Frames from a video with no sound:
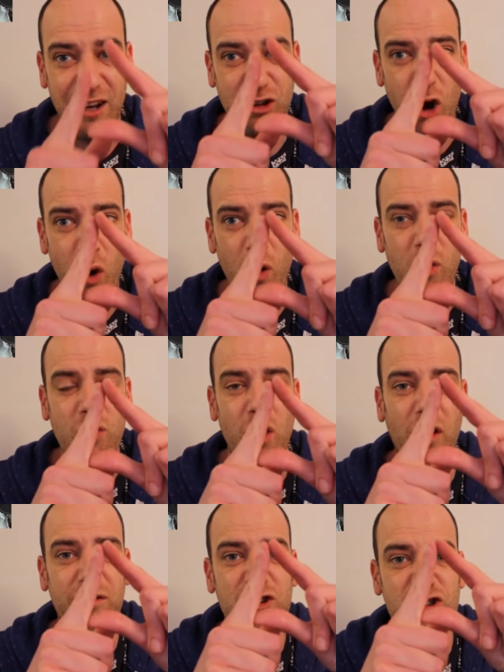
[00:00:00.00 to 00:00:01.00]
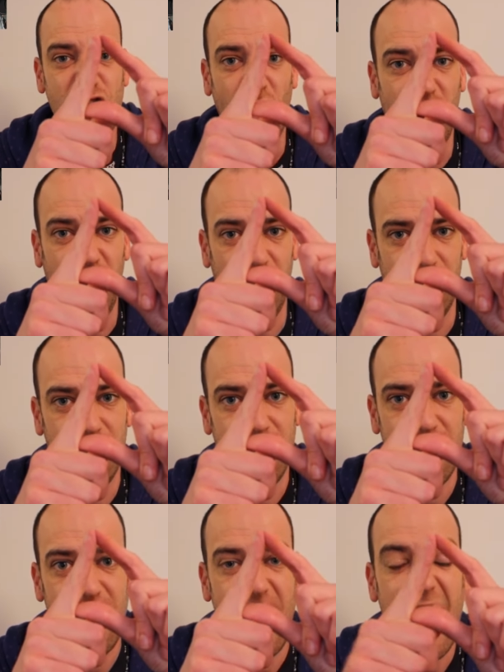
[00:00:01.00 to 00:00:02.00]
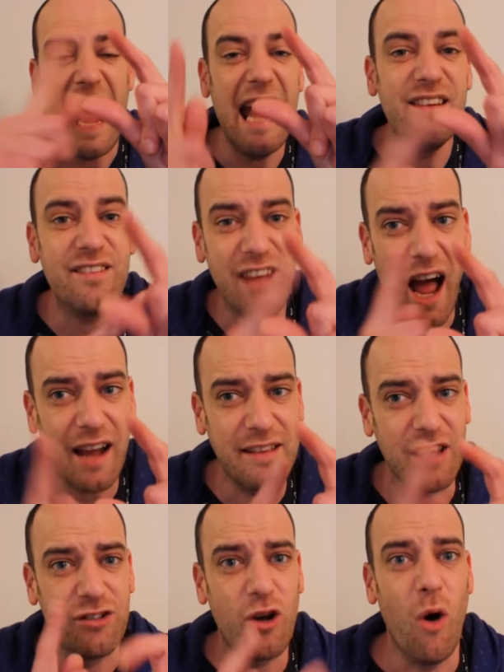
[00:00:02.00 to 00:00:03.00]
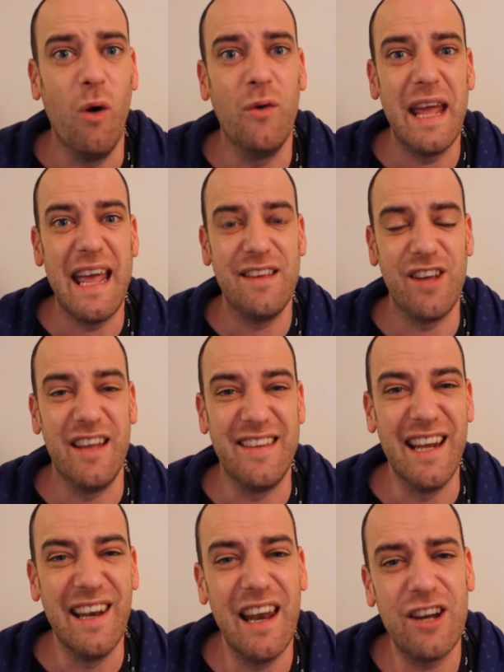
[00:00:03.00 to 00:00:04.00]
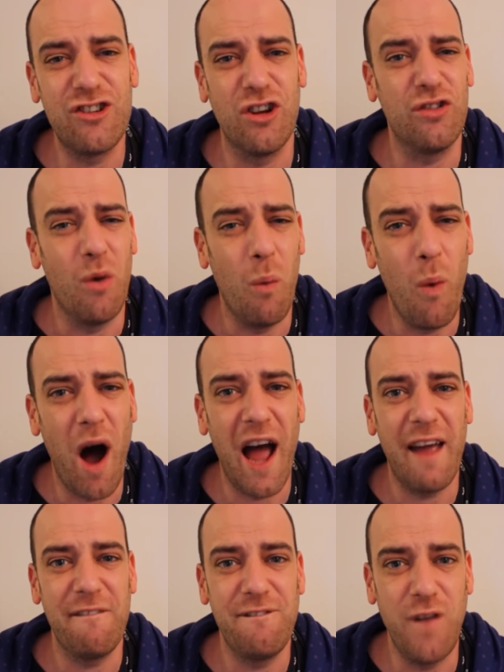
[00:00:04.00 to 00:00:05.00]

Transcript: A little cone of chocolate. Inside this cone is a delicious white